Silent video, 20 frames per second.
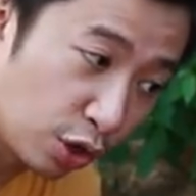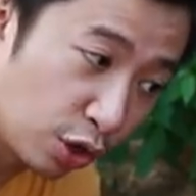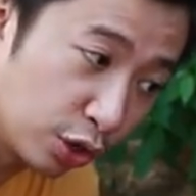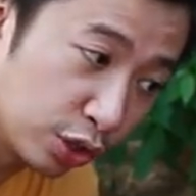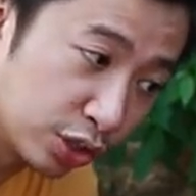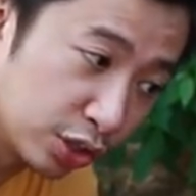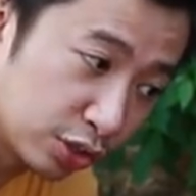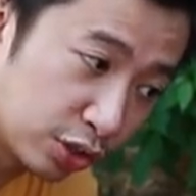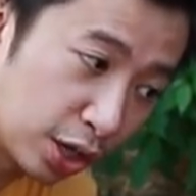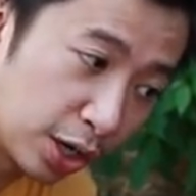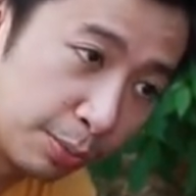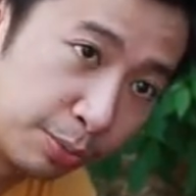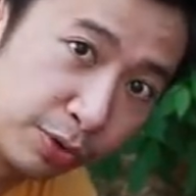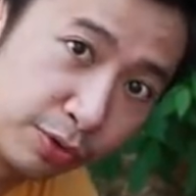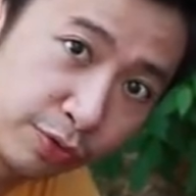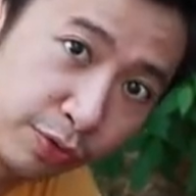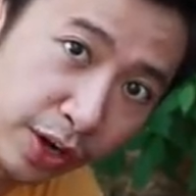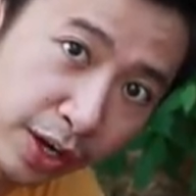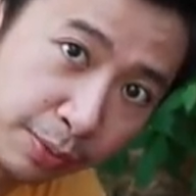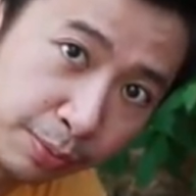on the
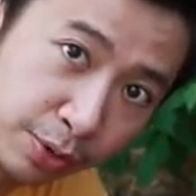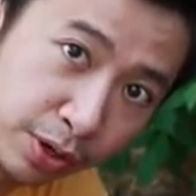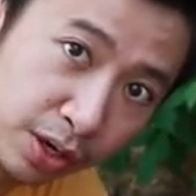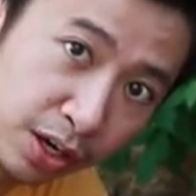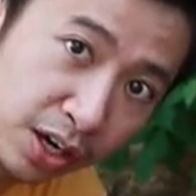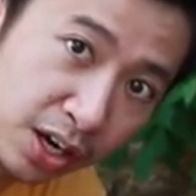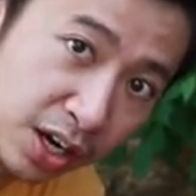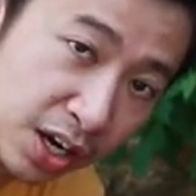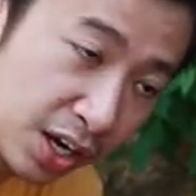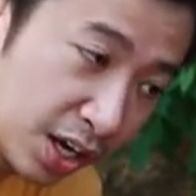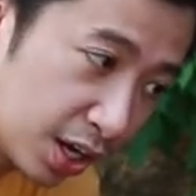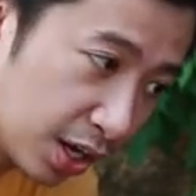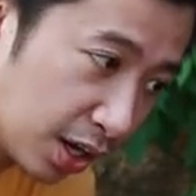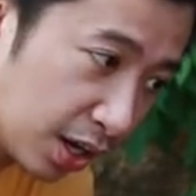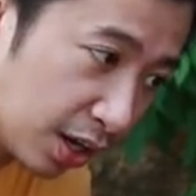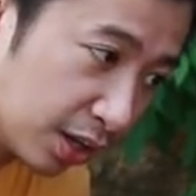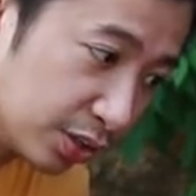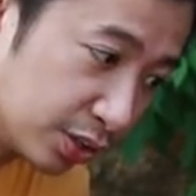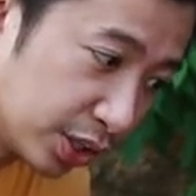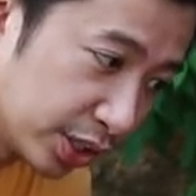carbon fiber
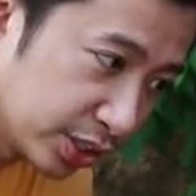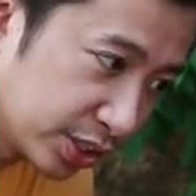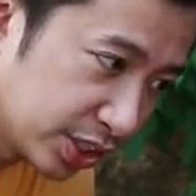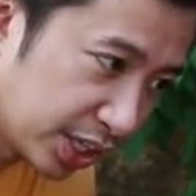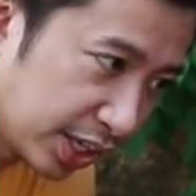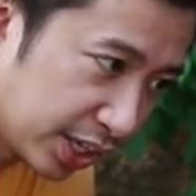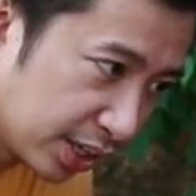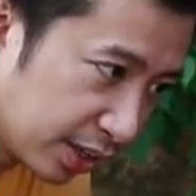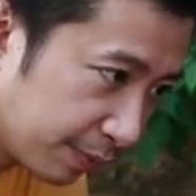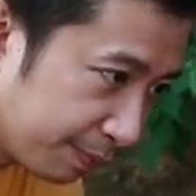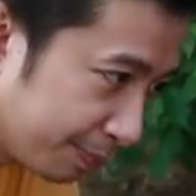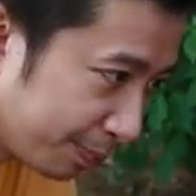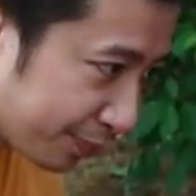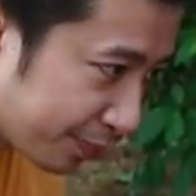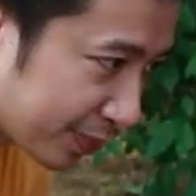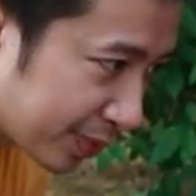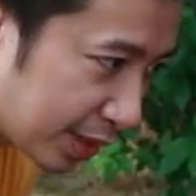ducktail.